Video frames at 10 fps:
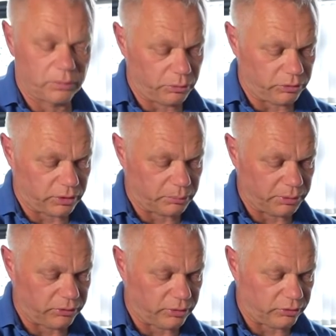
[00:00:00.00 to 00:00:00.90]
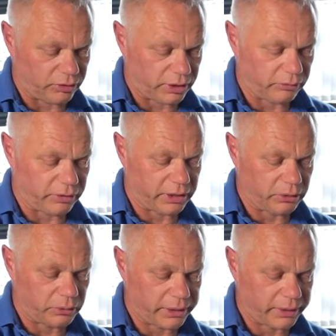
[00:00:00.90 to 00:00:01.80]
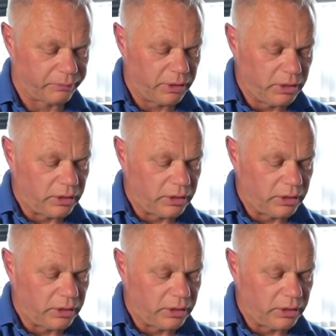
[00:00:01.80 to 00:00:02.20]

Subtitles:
which come into the side of the heel here.